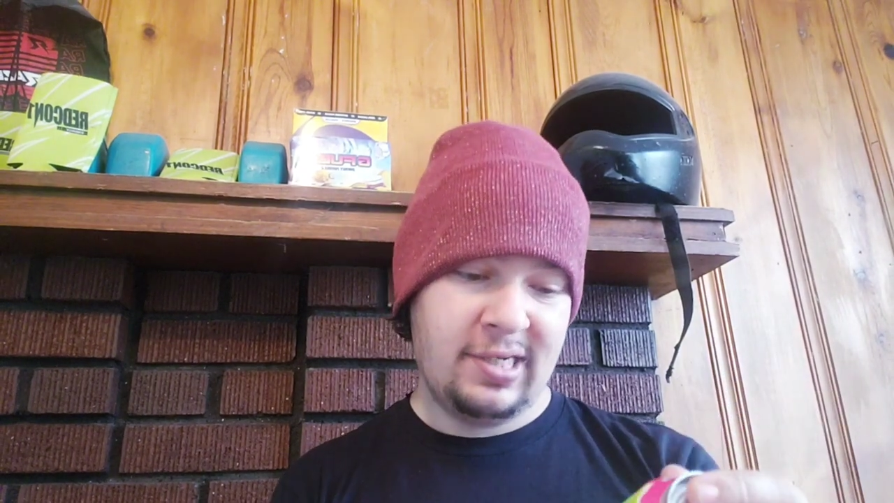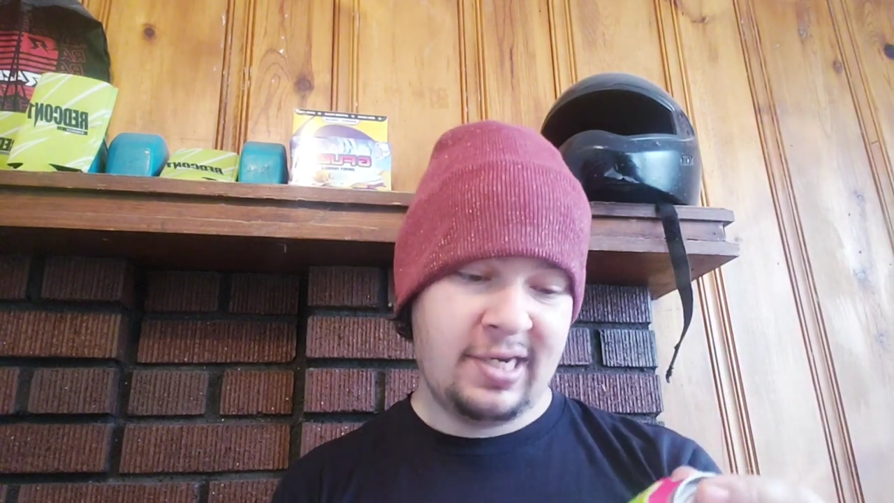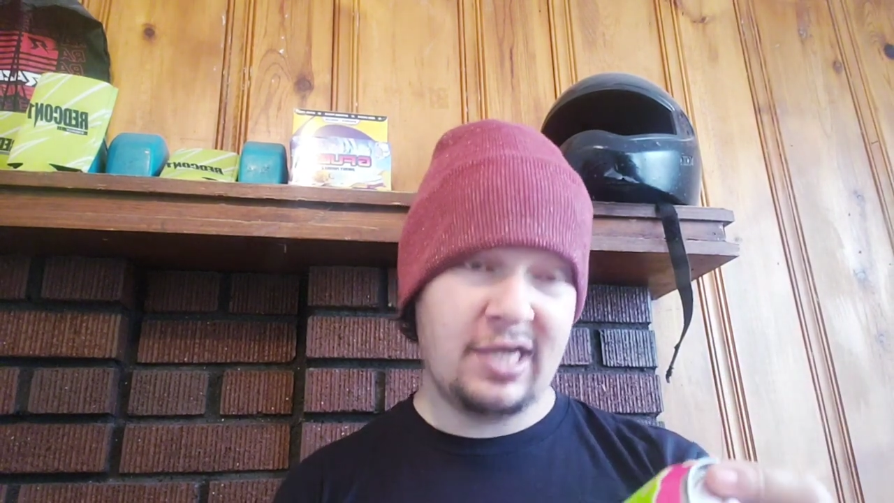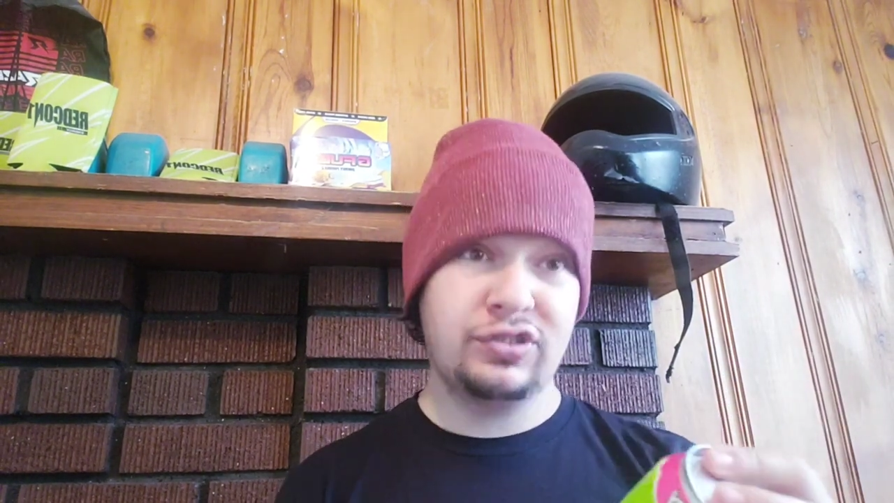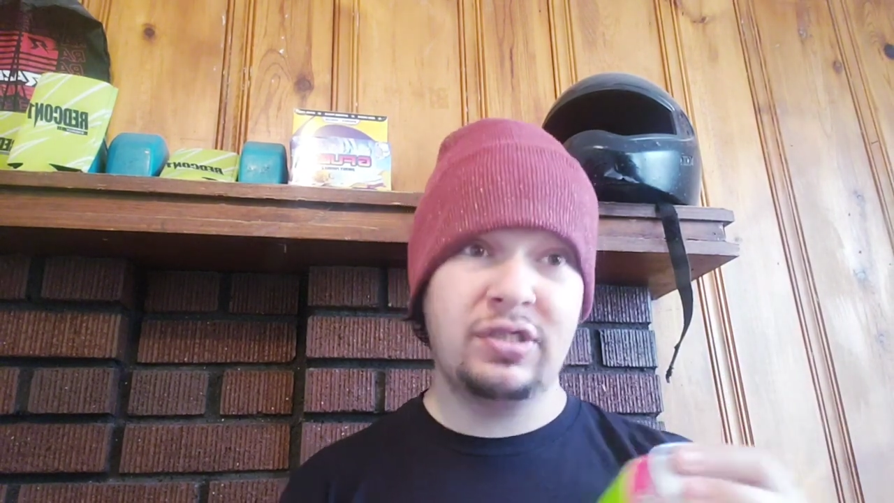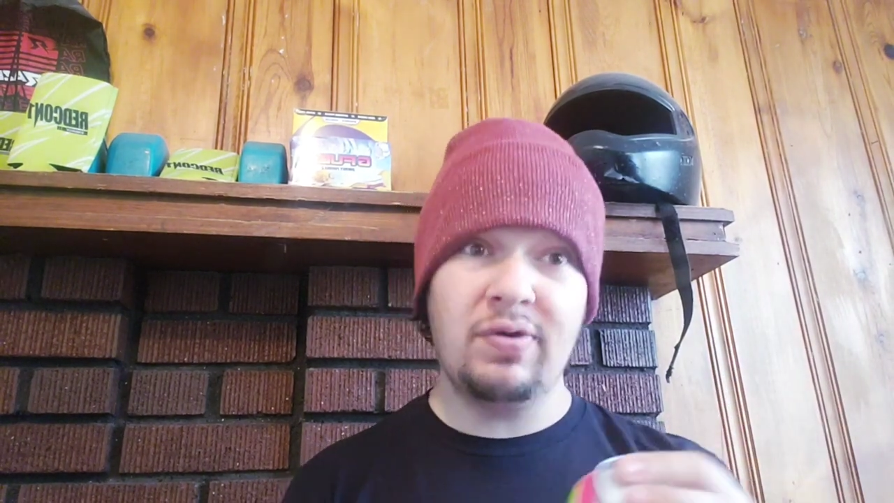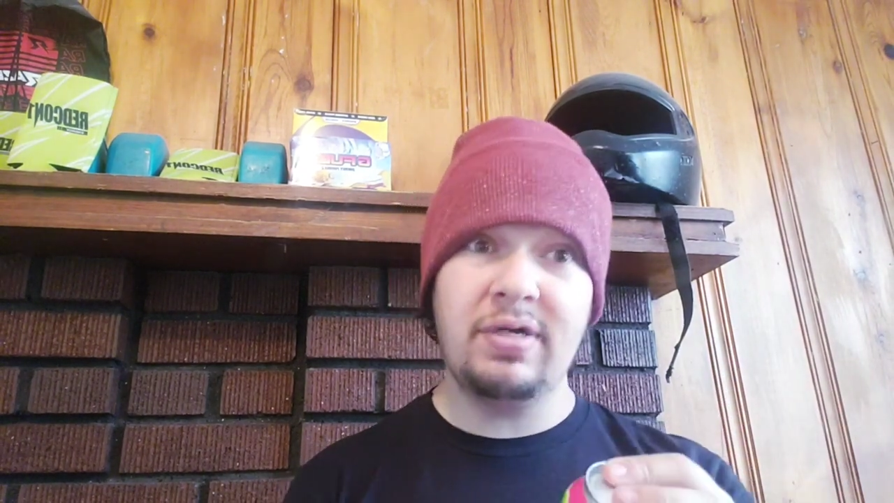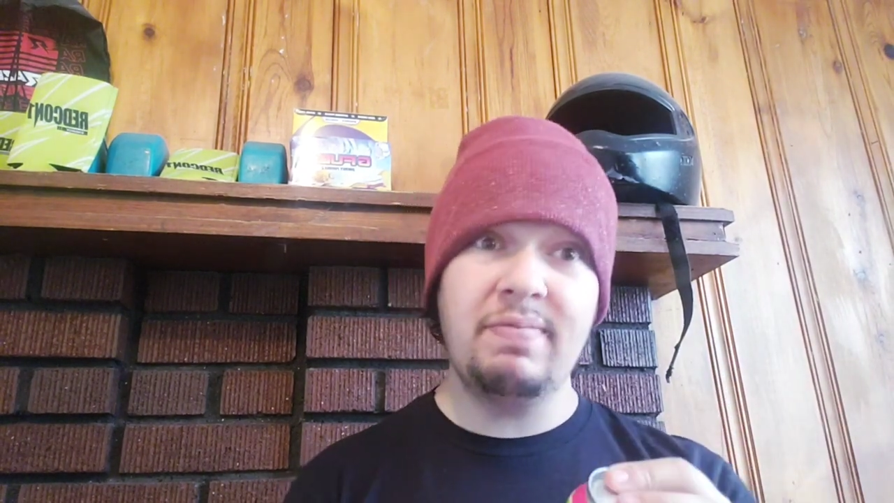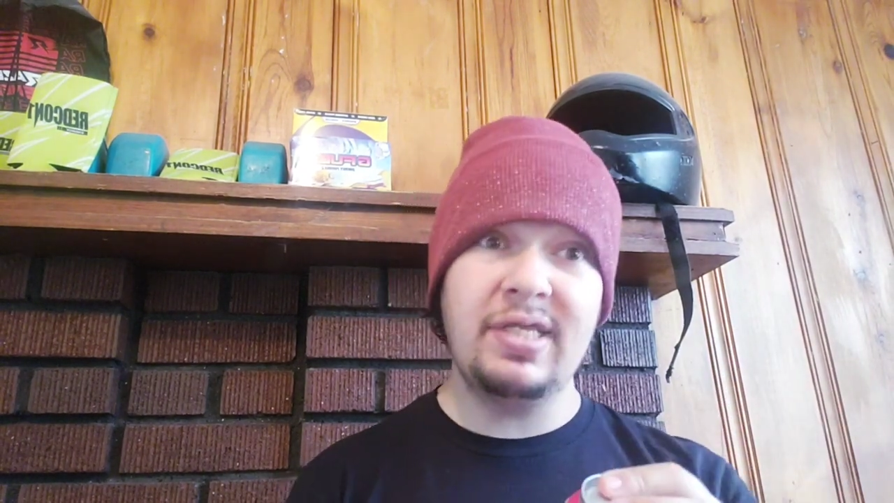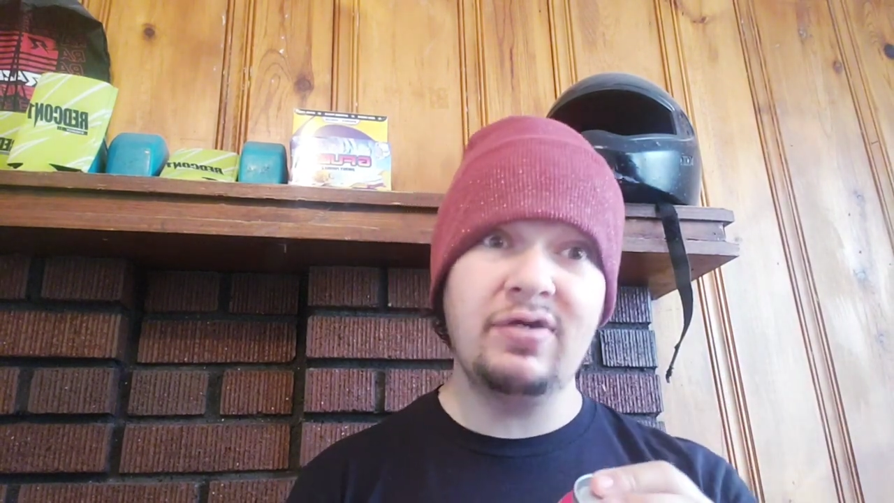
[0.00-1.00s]
It has two
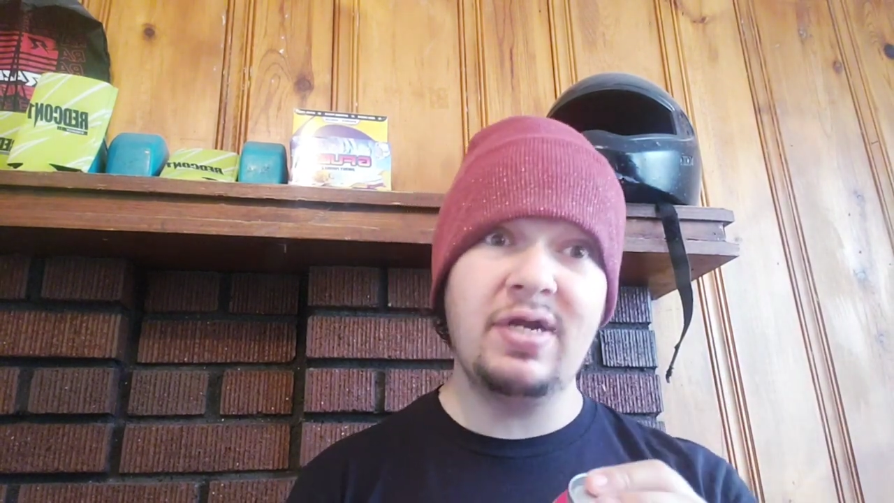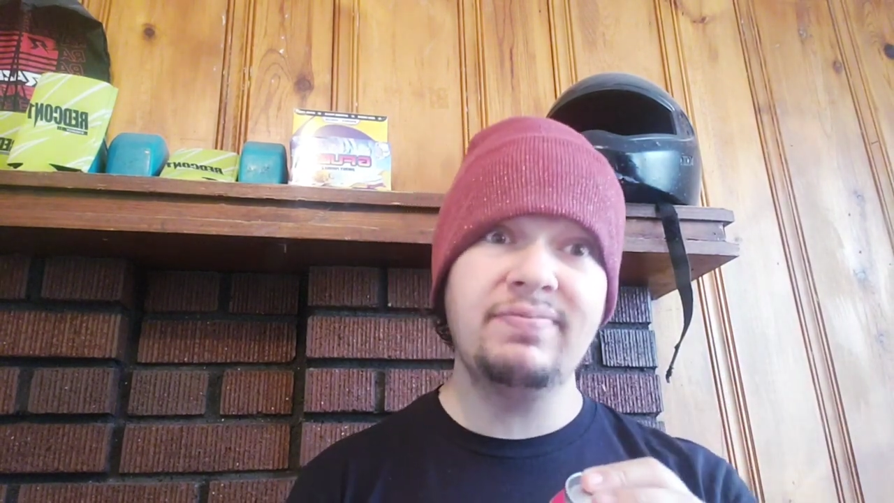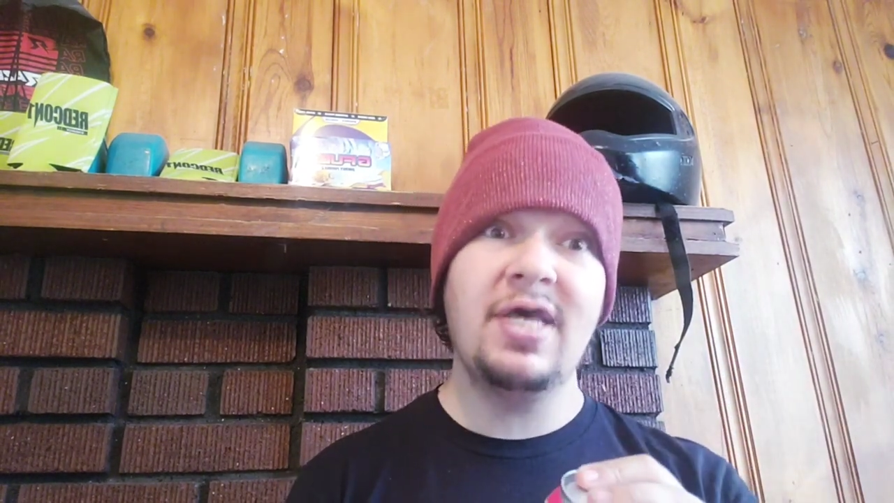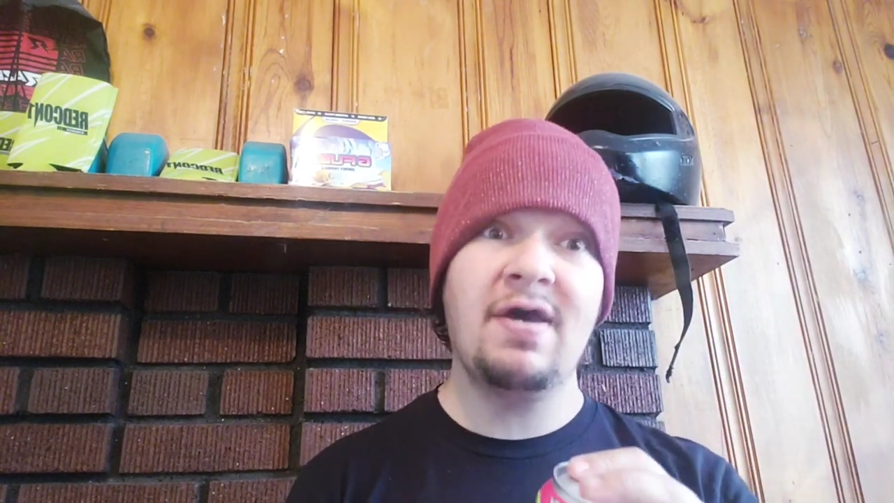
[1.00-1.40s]
hundred milligrams